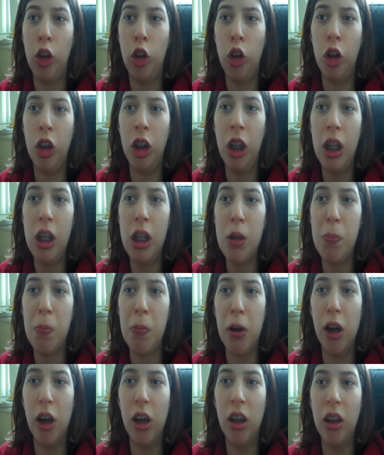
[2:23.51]
she
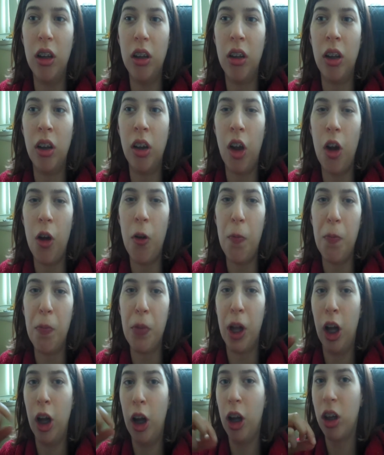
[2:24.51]
put, um,
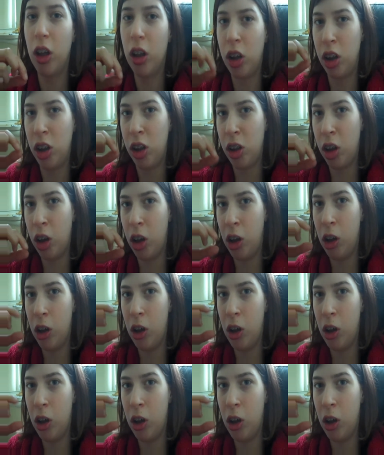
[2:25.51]
hooks